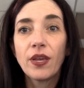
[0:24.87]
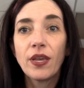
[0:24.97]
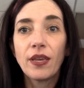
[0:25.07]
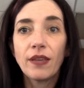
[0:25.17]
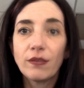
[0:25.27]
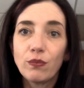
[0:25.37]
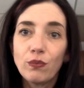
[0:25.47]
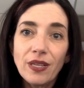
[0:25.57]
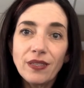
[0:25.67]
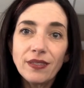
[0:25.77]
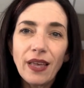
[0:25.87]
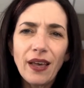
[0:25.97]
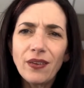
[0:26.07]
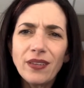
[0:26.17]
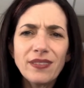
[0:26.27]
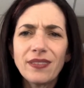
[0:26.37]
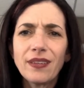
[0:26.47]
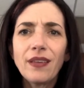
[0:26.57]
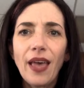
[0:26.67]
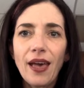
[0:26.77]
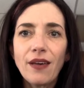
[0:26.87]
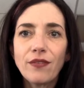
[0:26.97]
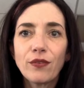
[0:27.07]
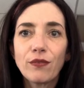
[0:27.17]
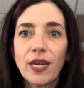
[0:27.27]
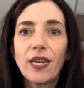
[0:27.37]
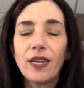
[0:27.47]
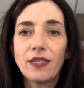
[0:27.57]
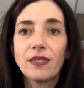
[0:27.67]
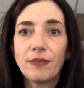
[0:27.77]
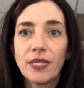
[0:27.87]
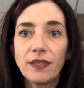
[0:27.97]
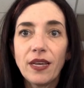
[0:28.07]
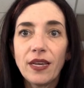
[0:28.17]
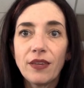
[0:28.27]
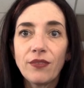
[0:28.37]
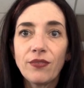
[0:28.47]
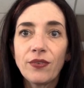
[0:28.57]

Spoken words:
as well as how to still have a great intimate life.